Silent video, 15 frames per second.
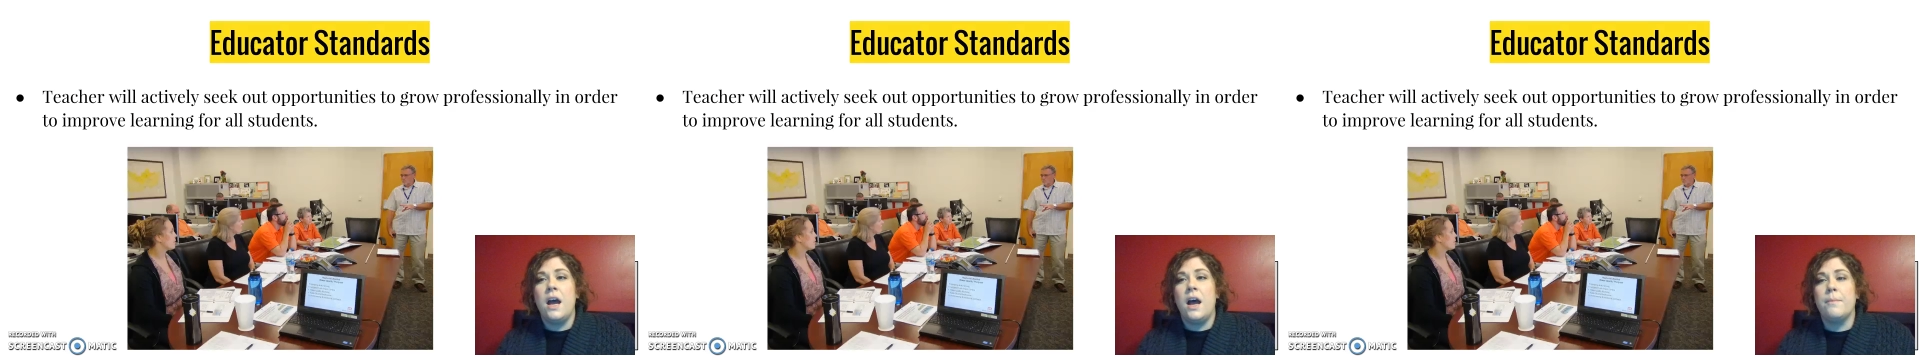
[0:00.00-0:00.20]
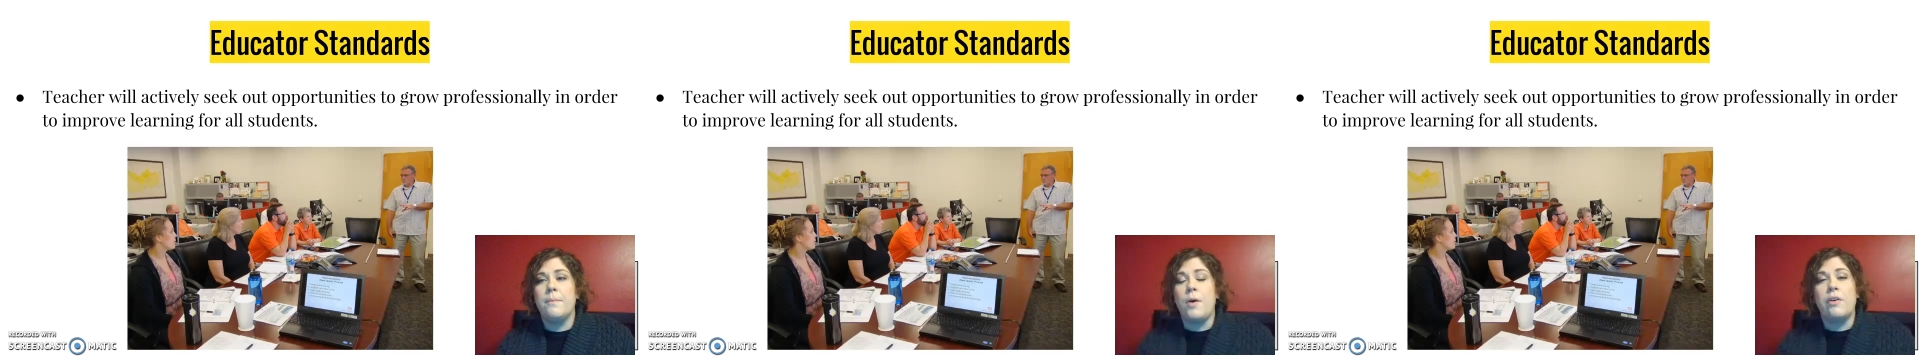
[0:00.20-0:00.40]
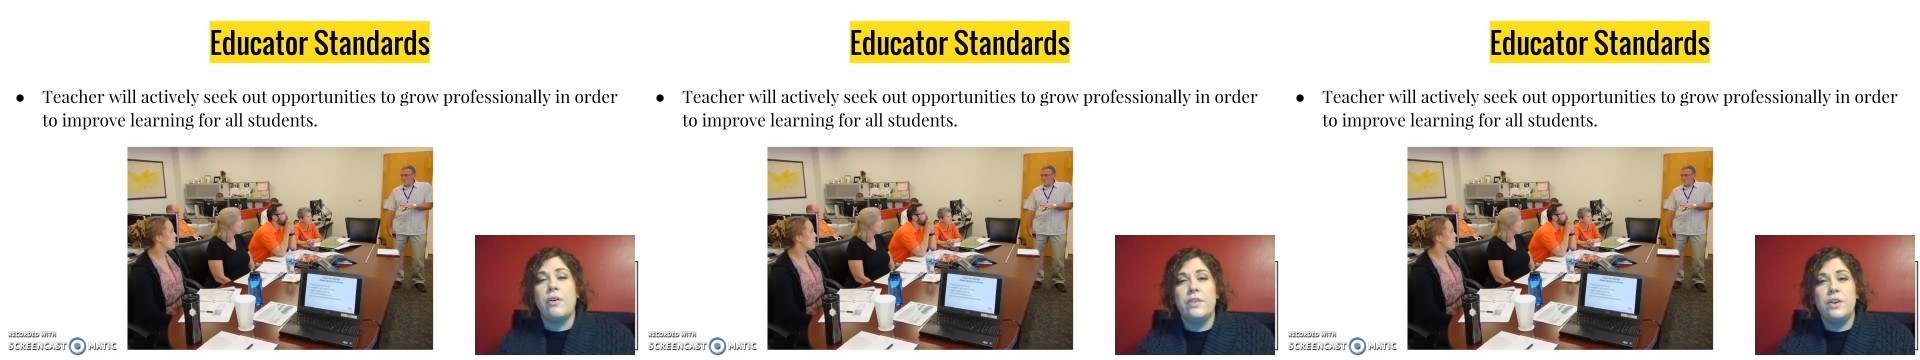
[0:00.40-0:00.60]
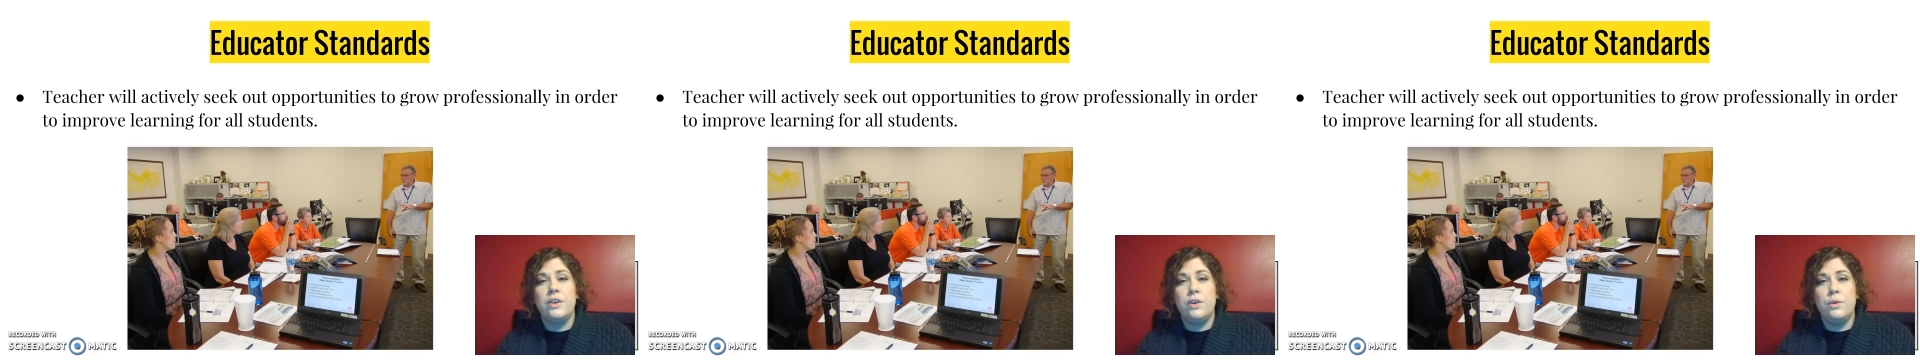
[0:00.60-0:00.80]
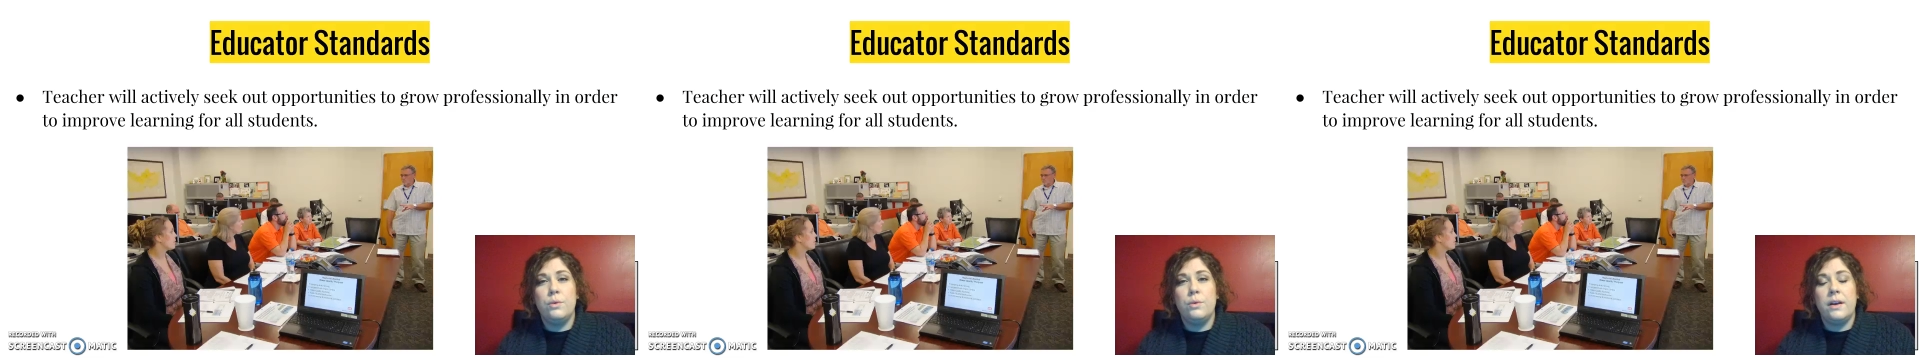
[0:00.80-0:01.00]
all of the
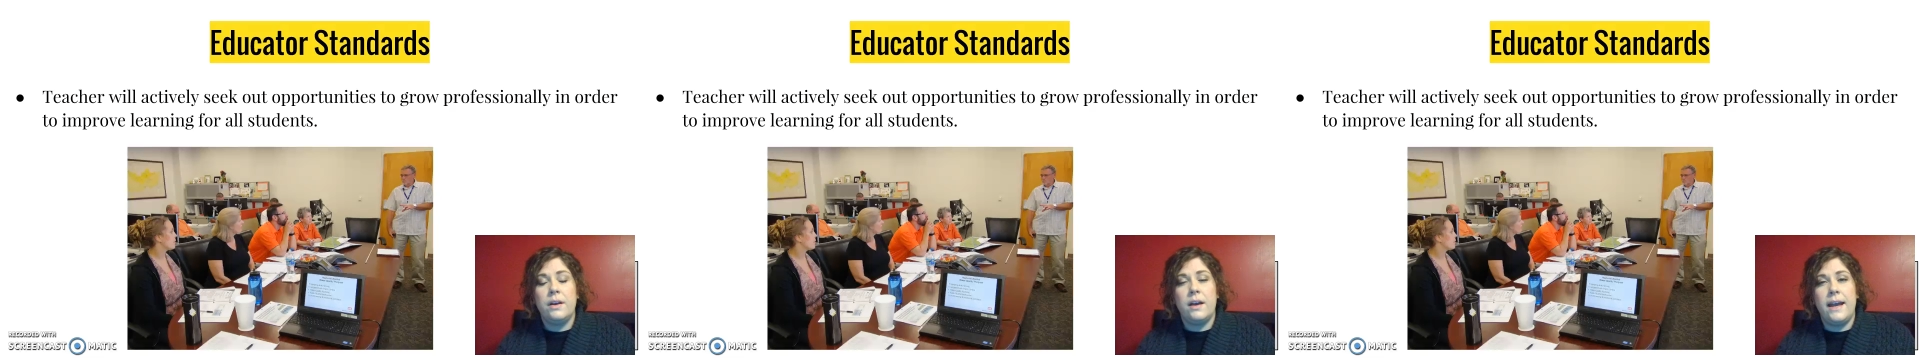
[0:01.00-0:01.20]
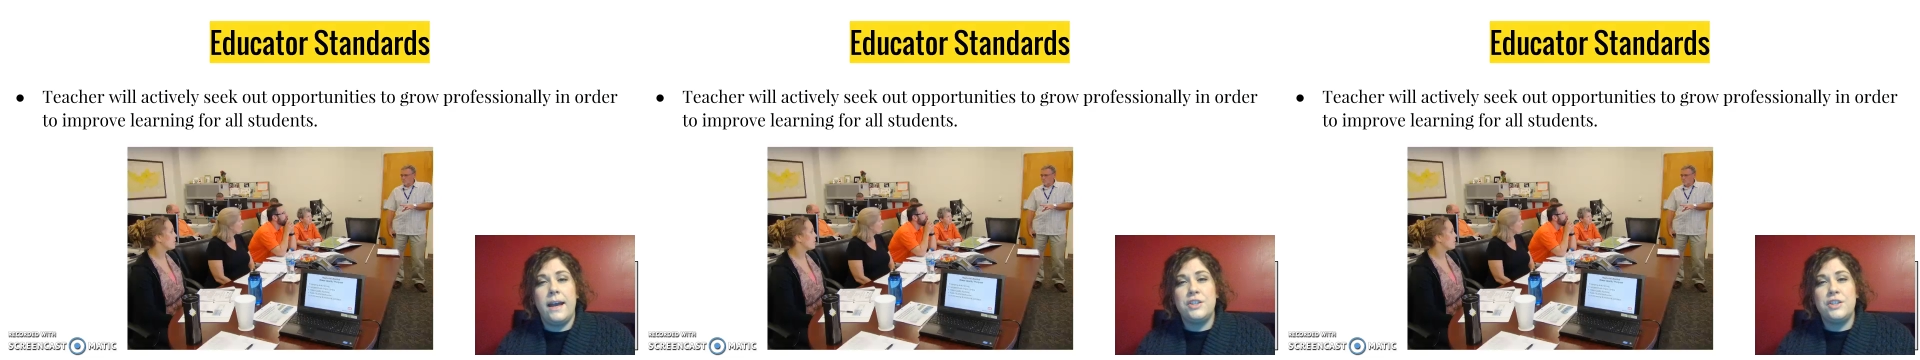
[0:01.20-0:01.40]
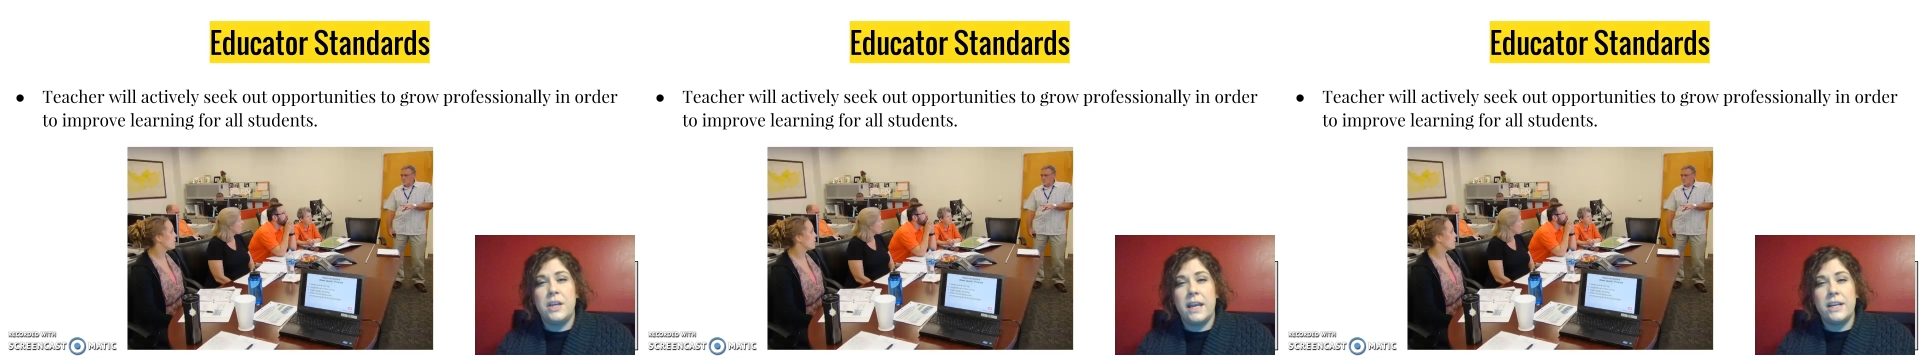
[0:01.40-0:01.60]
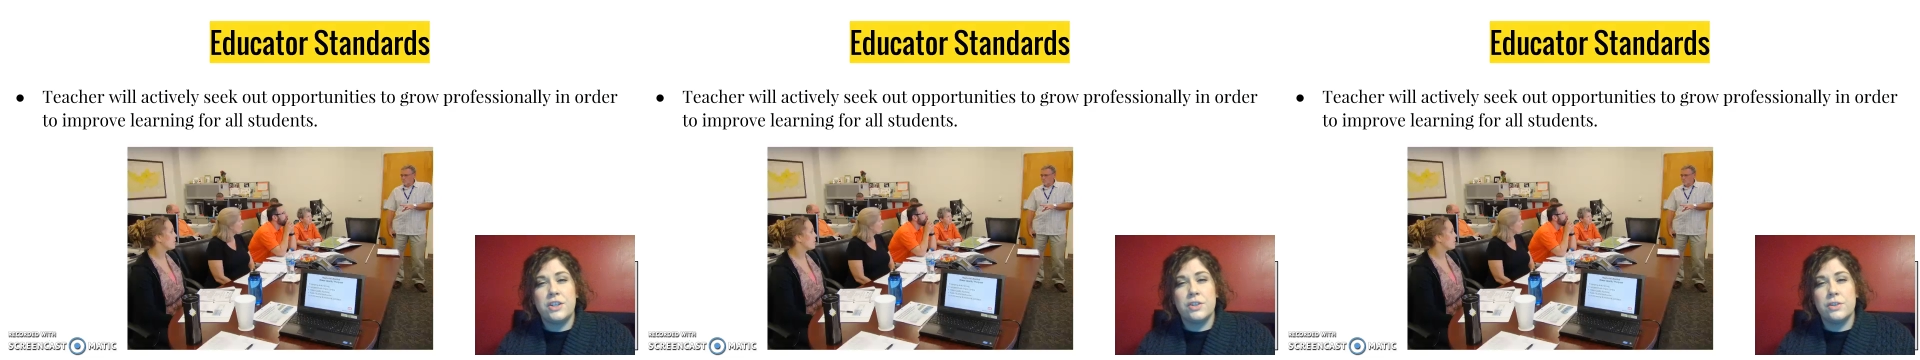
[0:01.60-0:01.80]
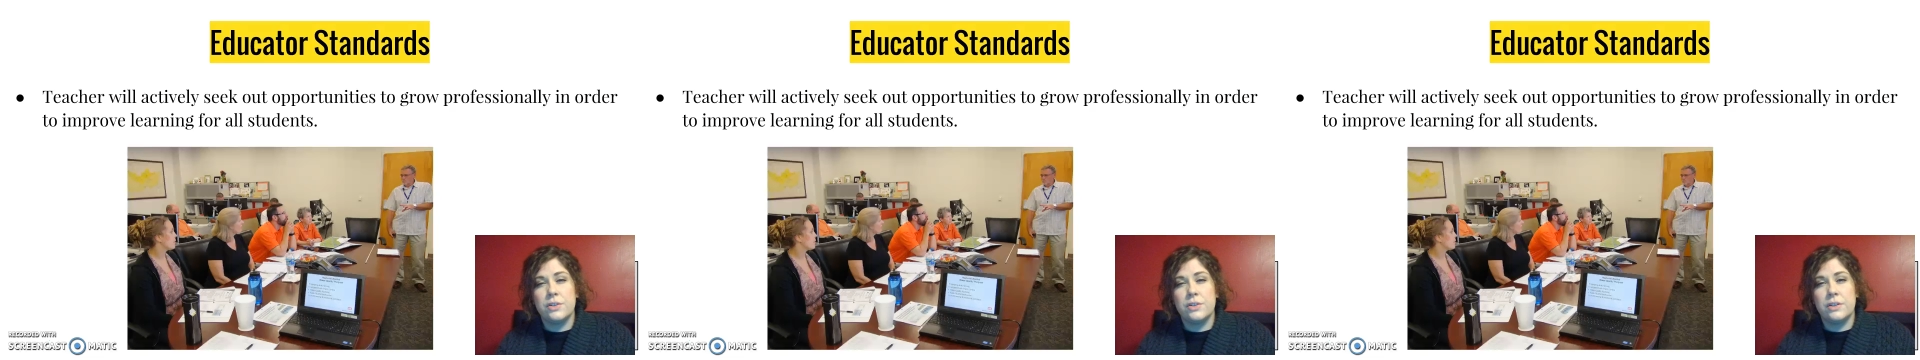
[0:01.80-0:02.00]
new
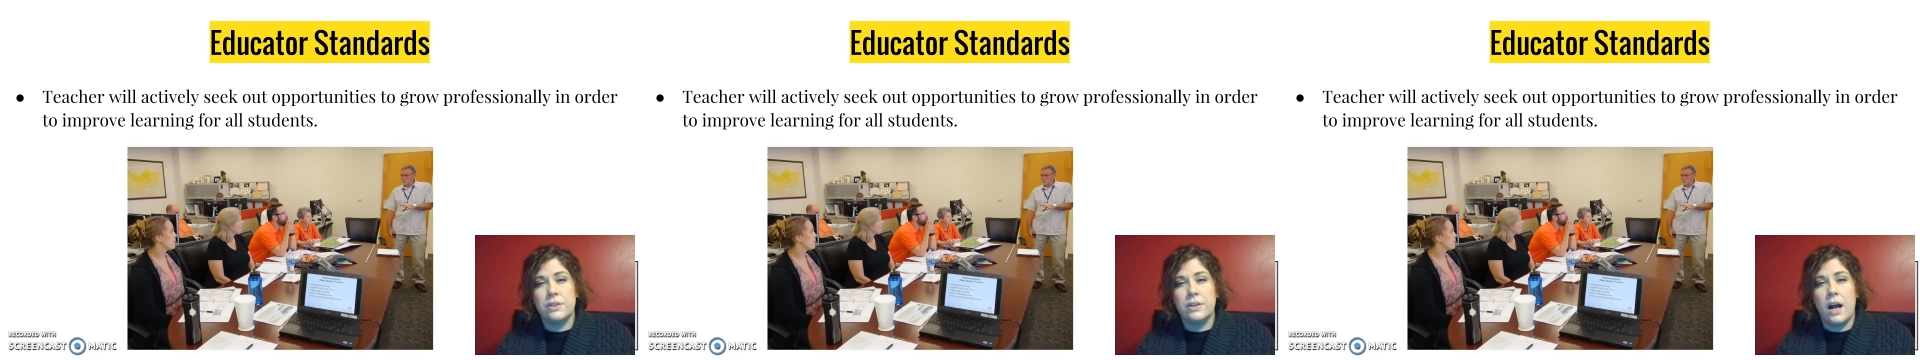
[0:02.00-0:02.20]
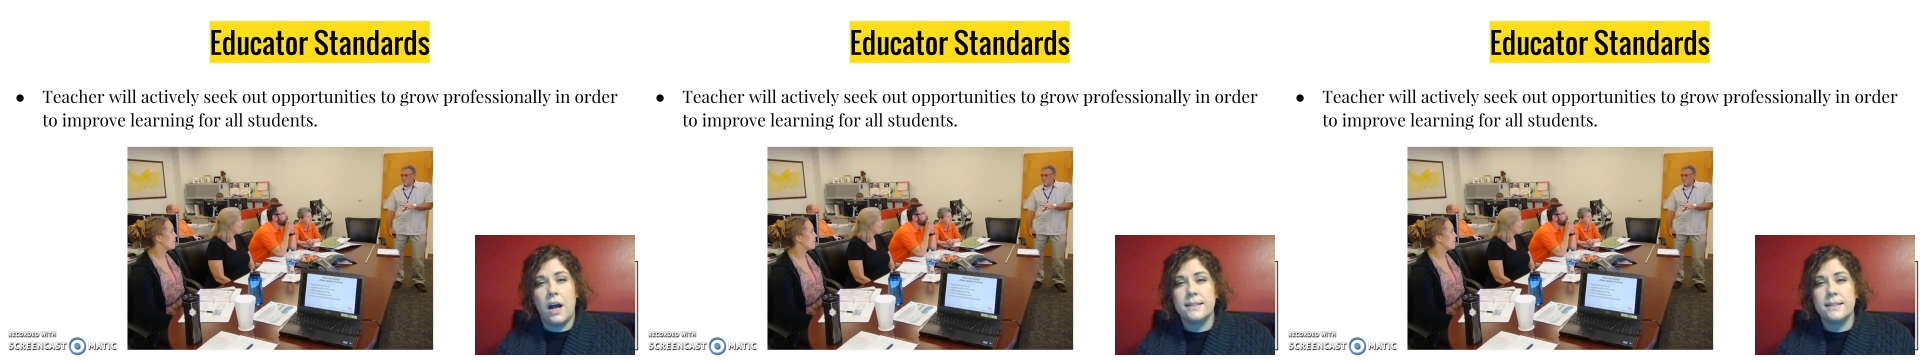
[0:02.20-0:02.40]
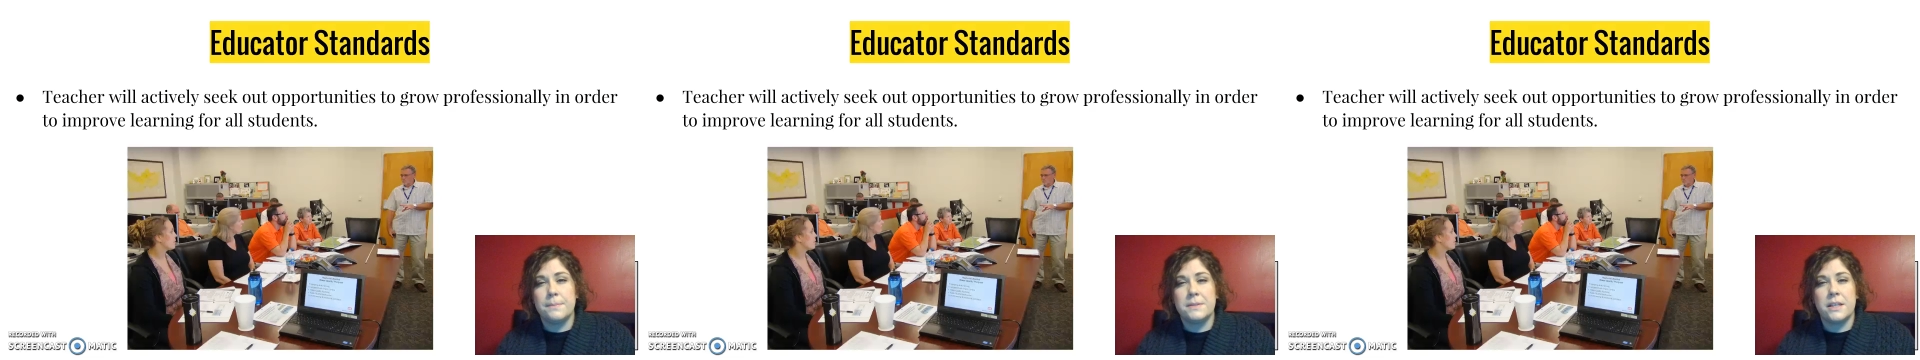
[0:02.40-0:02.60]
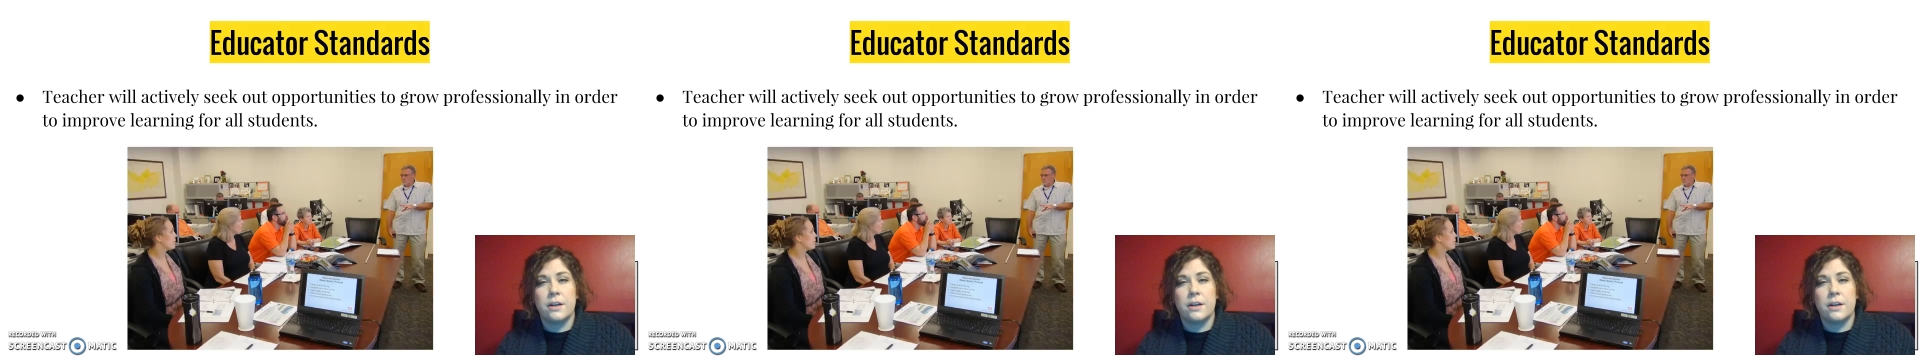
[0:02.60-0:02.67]
educational concepts